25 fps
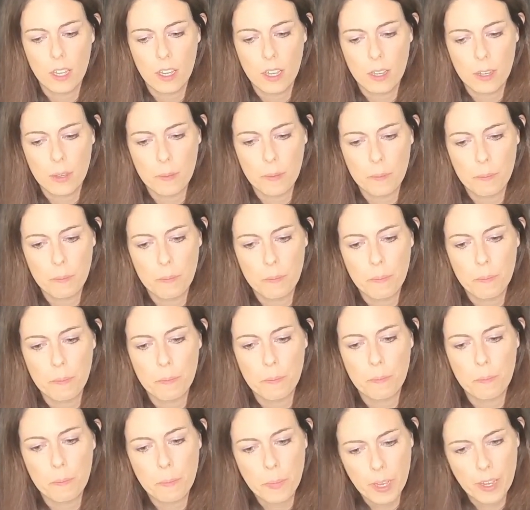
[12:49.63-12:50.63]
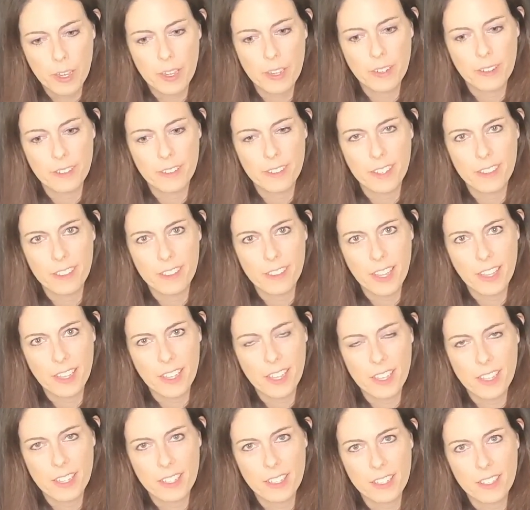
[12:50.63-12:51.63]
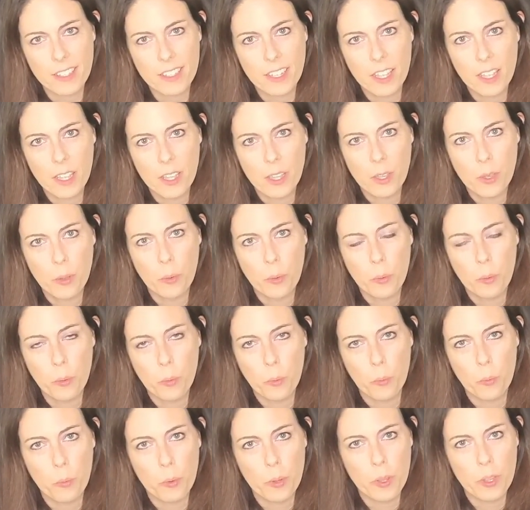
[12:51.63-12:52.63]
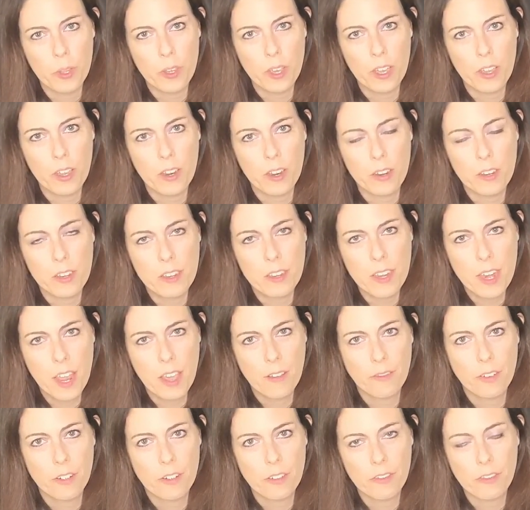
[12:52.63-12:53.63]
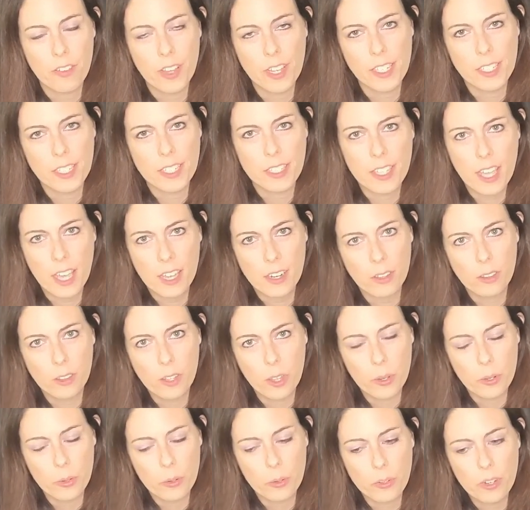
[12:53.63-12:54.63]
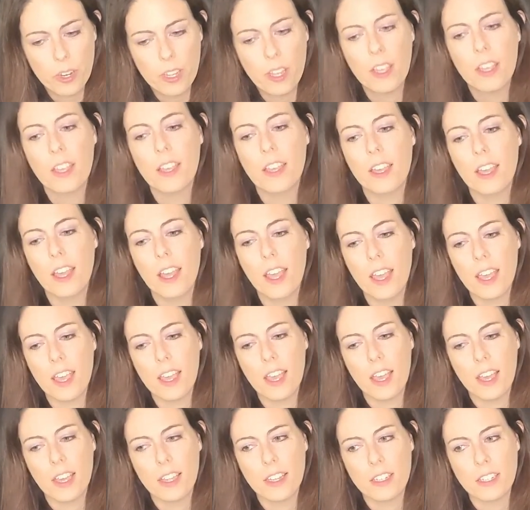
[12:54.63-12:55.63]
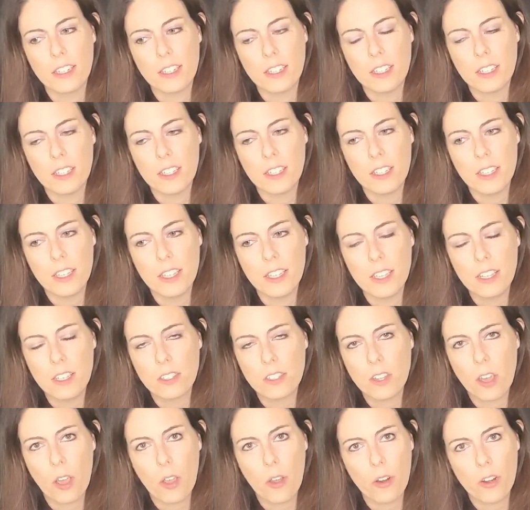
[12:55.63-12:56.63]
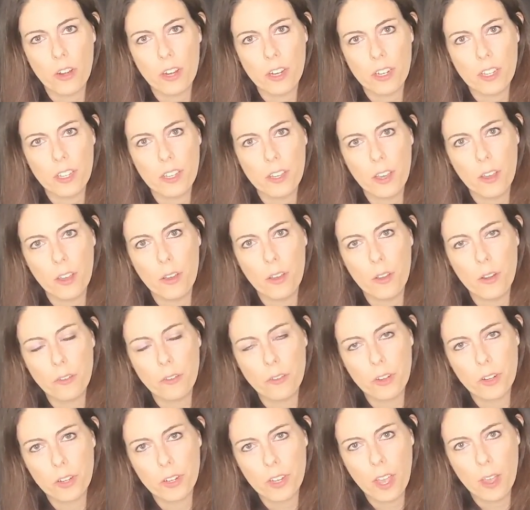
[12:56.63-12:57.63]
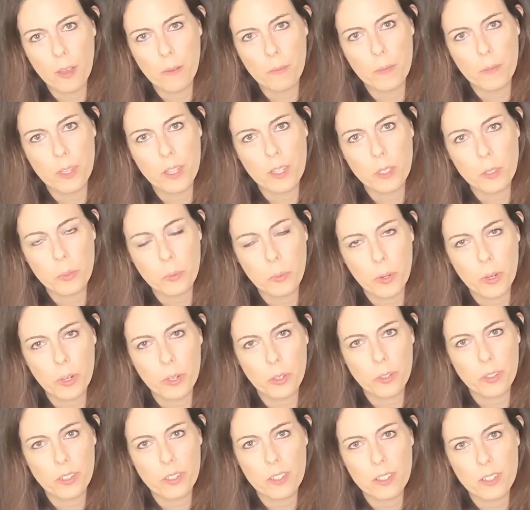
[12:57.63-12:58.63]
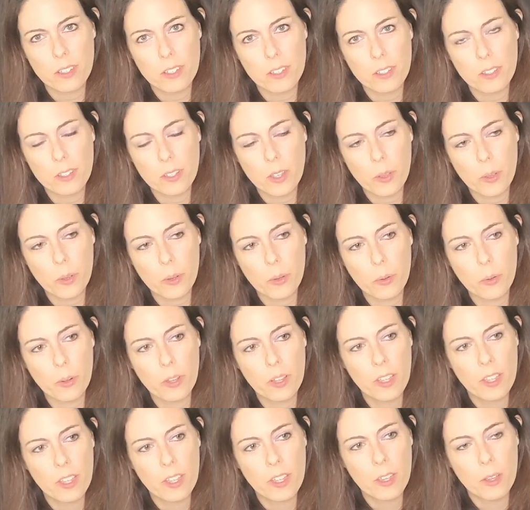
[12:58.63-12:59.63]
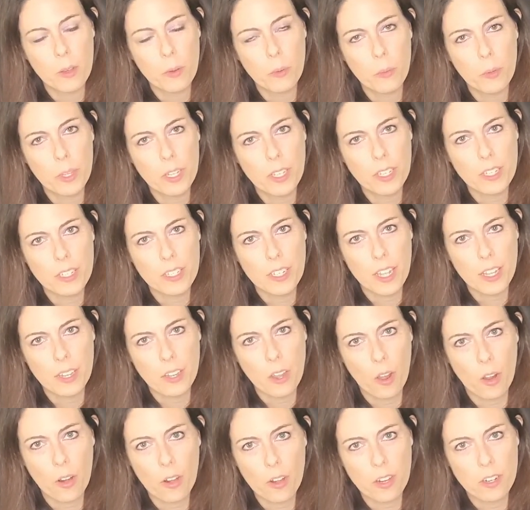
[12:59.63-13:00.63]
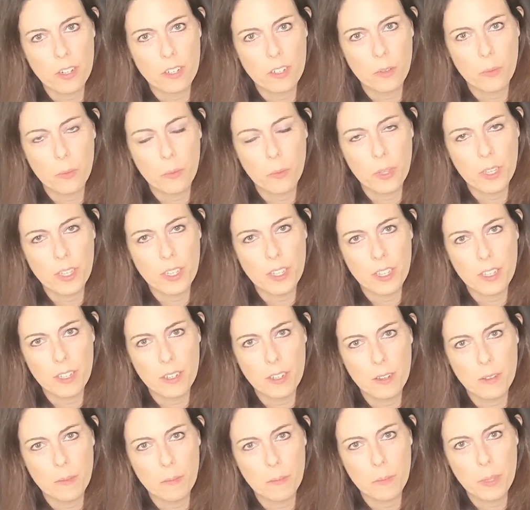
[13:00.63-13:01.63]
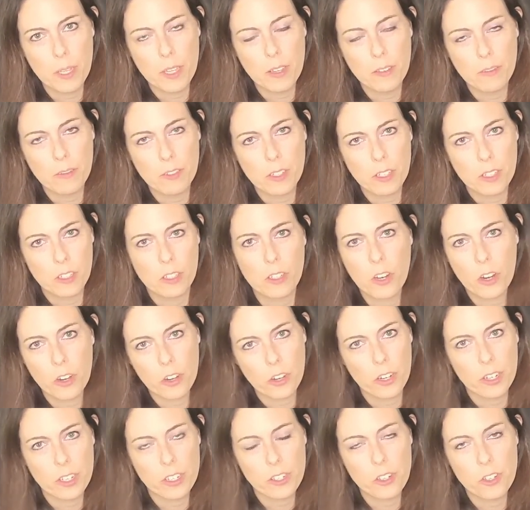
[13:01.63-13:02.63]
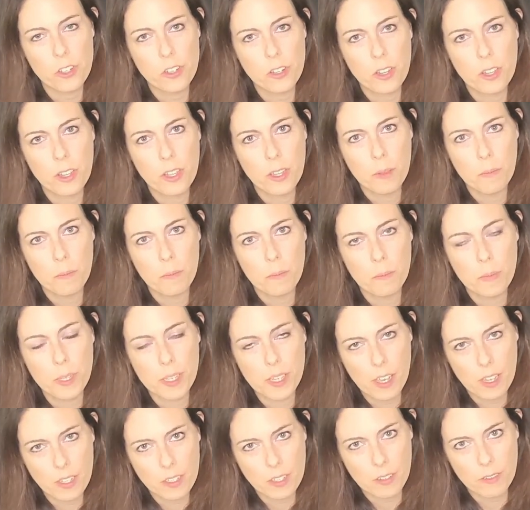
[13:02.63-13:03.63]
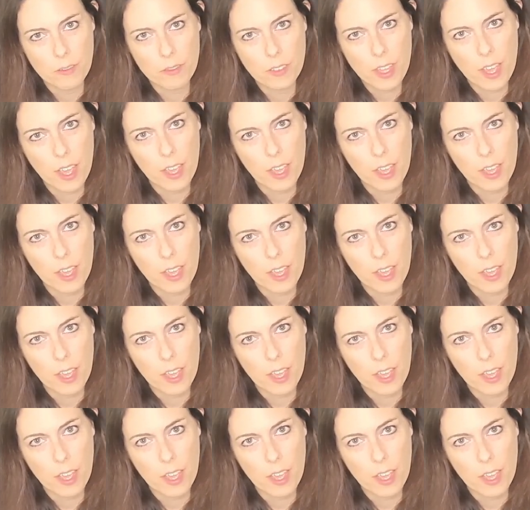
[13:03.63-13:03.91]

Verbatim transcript: Um, but the thing is, we never face that alone, and He has already overcome this world. So we can take heart, we can be of good courage because of